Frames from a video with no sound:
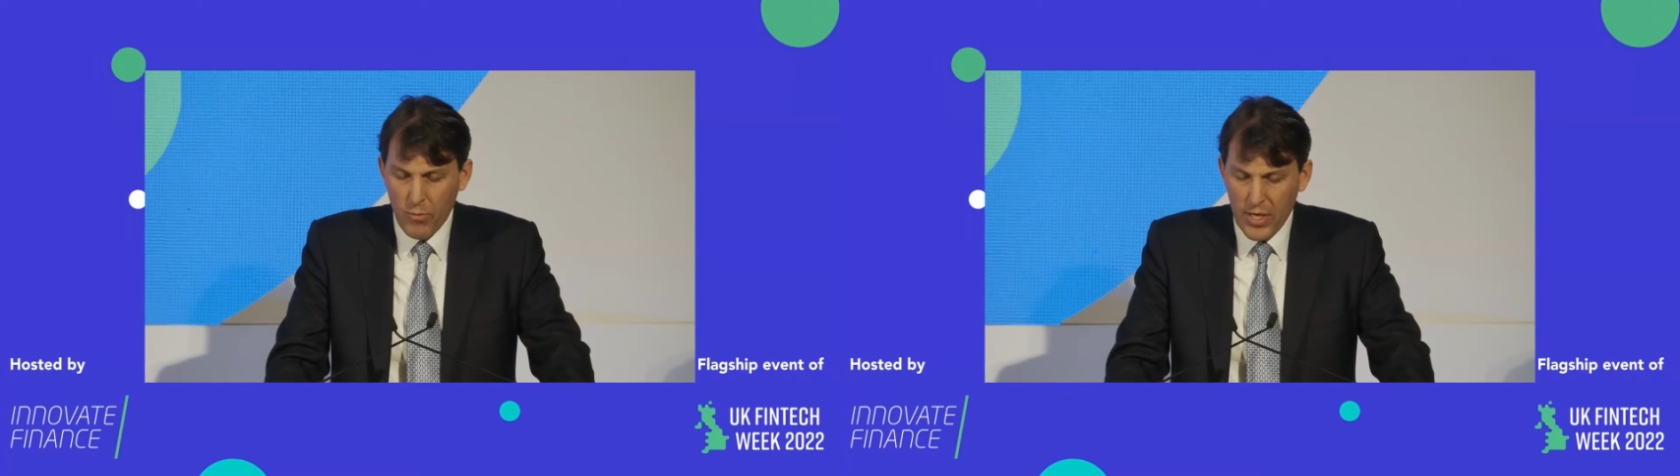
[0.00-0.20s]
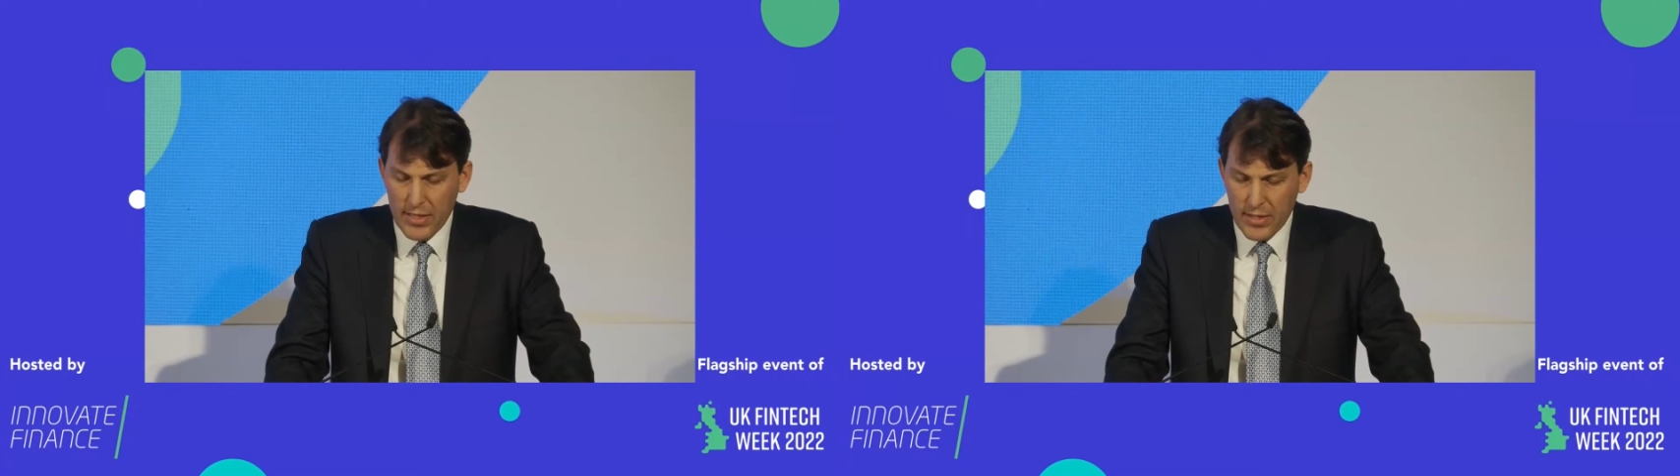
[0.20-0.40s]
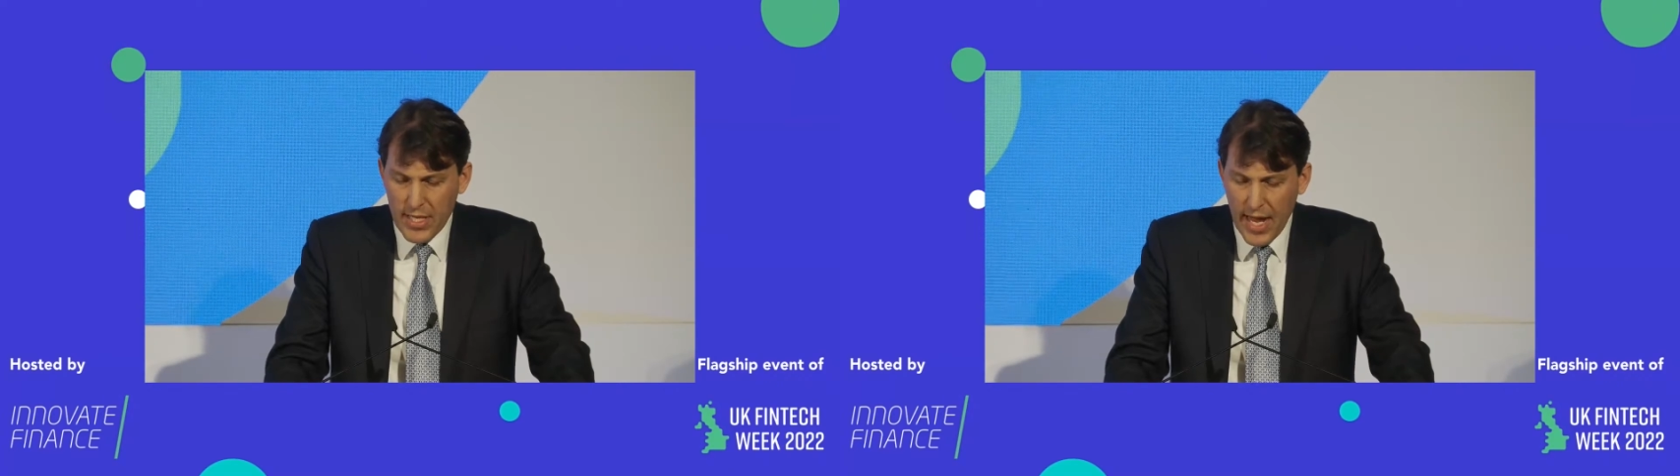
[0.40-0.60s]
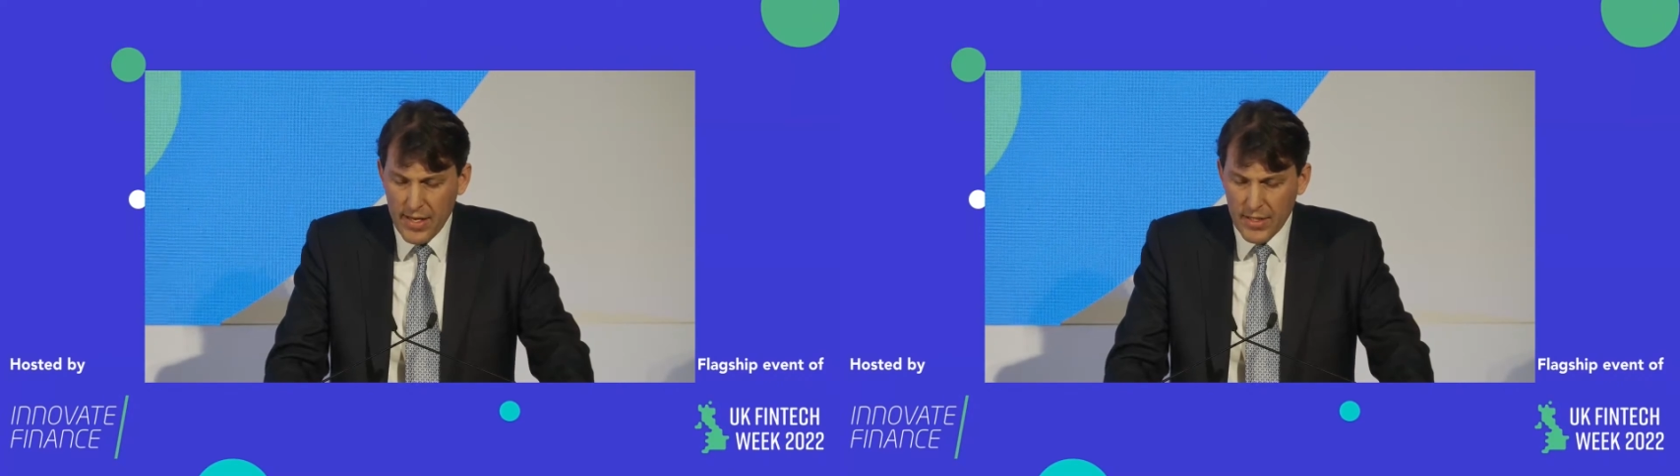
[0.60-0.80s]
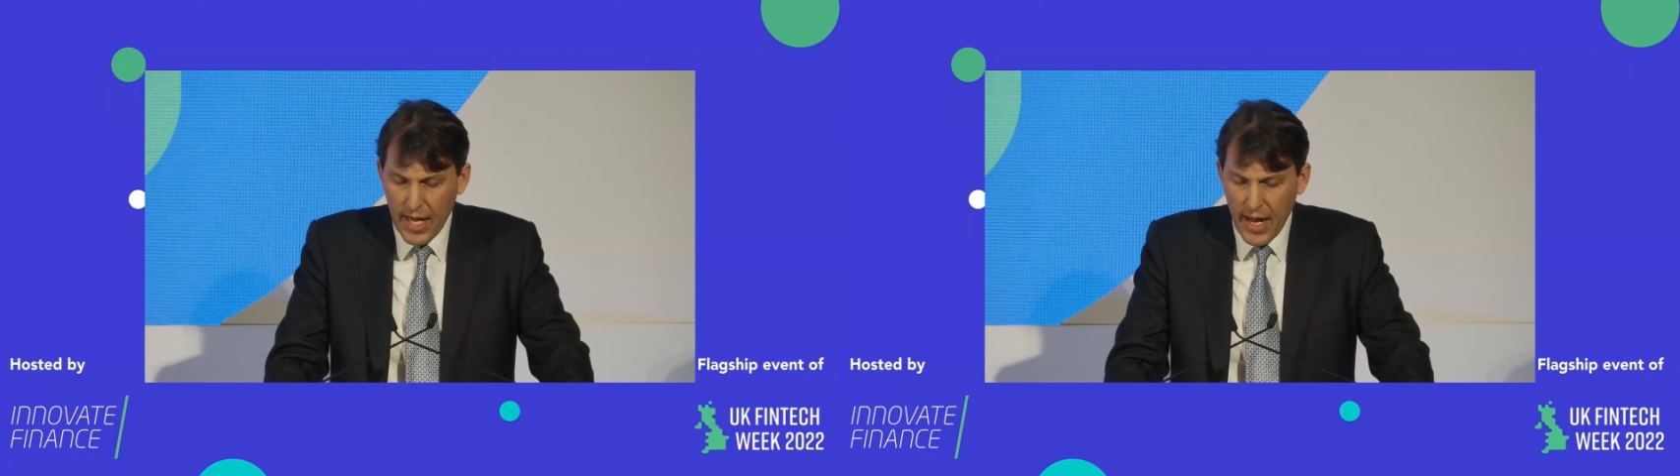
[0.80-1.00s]
We
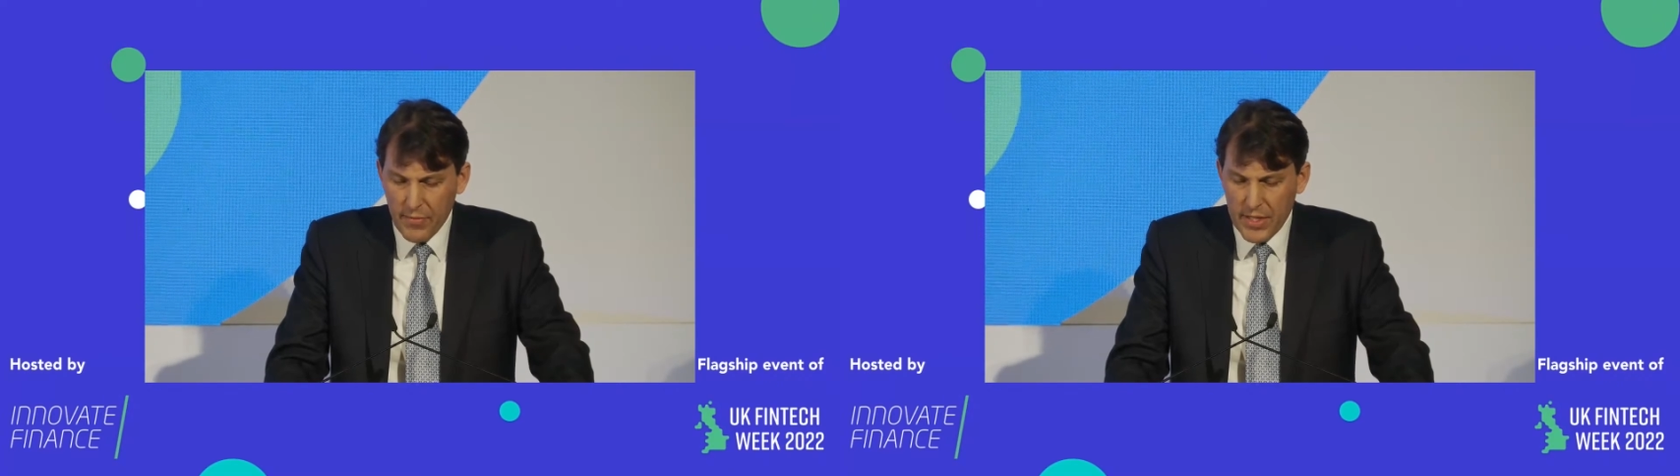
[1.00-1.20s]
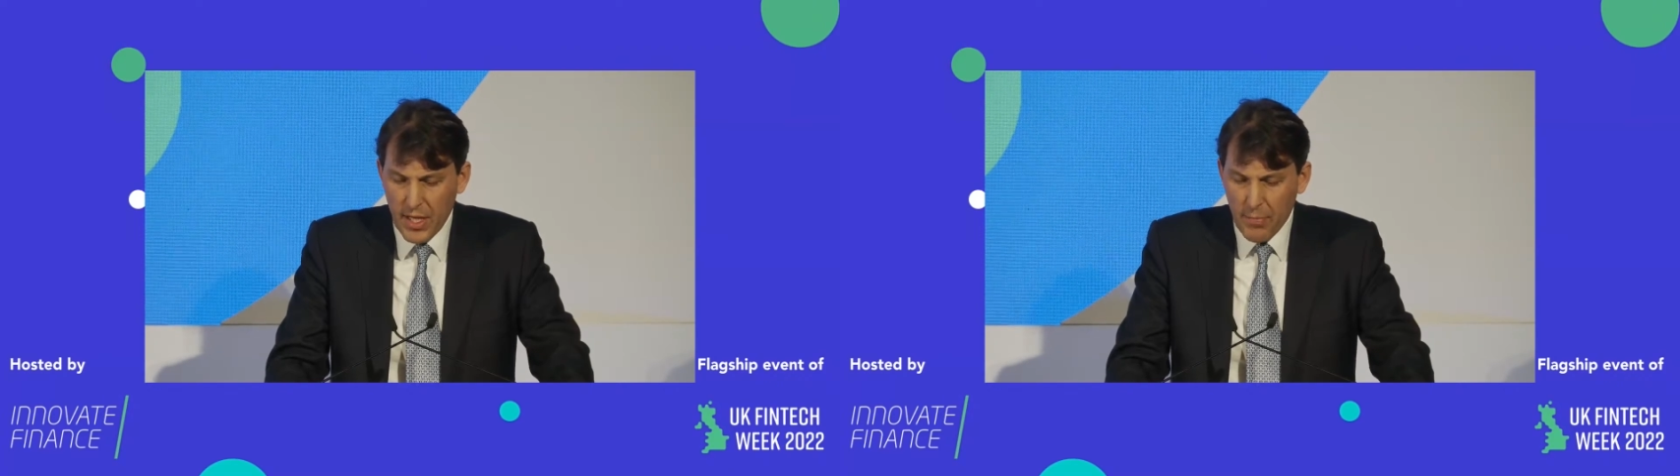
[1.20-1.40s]
intend to have this